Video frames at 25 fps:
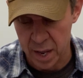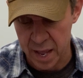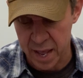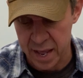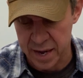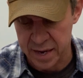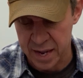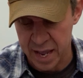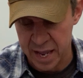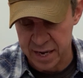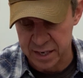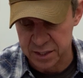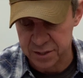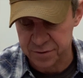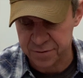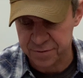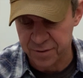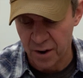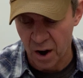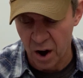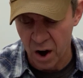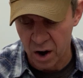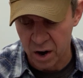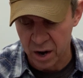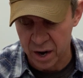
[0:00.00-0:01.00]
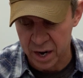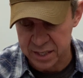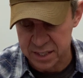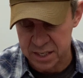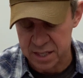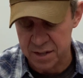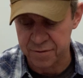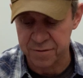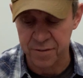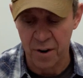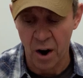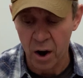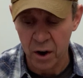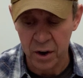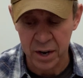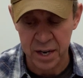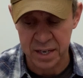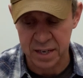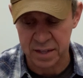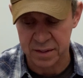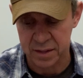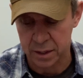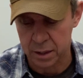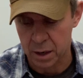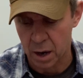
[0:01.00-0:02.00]
and as far to the far
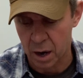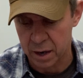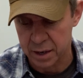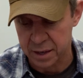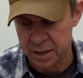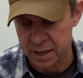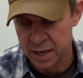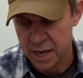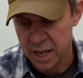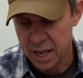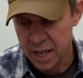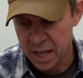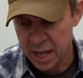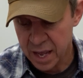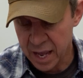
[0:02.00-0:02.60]
end of the garden